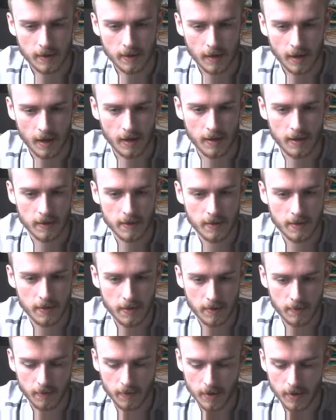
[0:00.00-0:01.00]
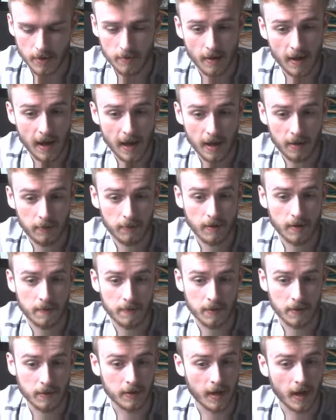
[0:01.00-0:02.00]
and then this is where you add
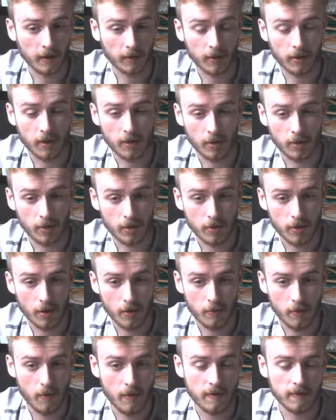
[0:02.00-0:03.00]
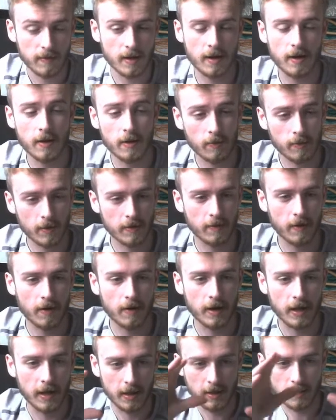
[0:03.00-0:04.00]
wherever your text is. So what we've done is we've
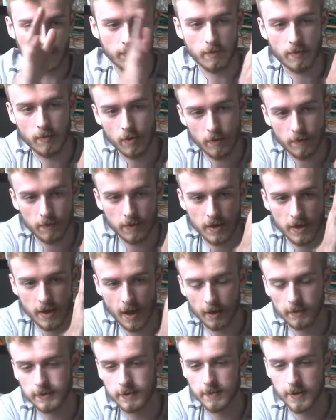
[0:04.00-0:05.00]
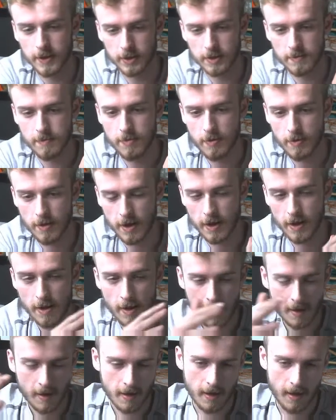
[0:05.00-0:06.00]
already removed the exclamation point,
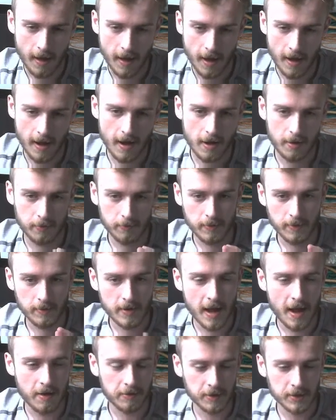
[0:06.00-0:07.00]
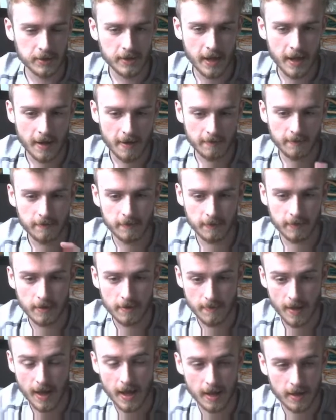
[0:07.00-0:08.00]
and we now just have
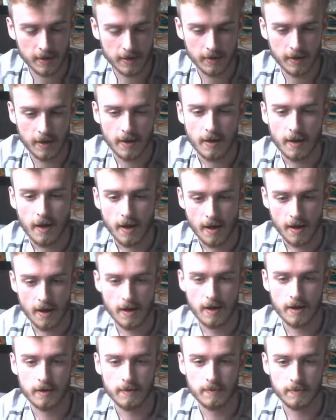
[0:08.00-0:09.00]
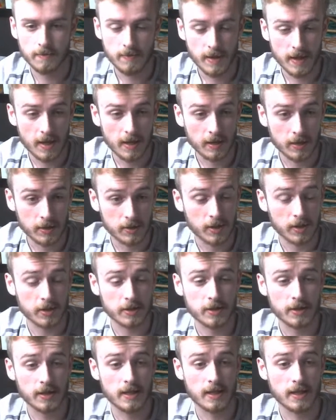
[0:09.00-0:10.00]
command being
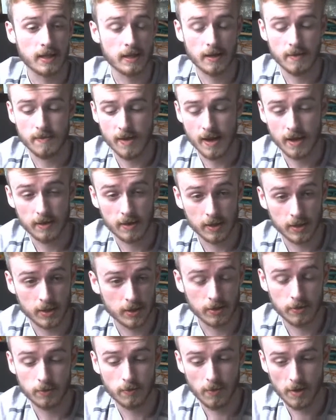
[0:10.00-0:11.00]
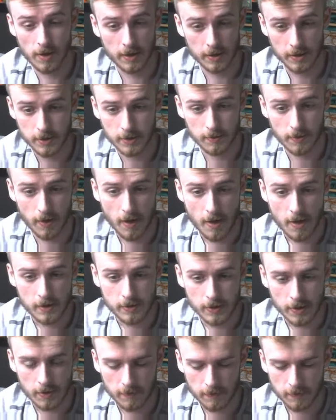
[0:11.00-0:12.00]
just the command that you want to do.
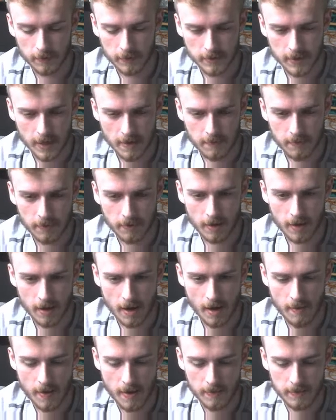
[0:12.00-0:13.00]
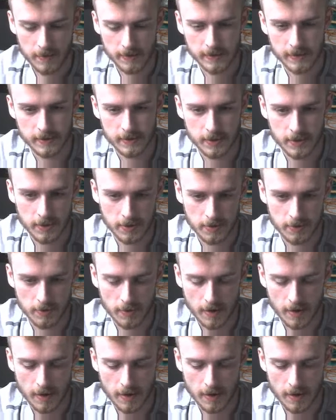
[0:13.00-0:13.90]
So for example, I'm going to do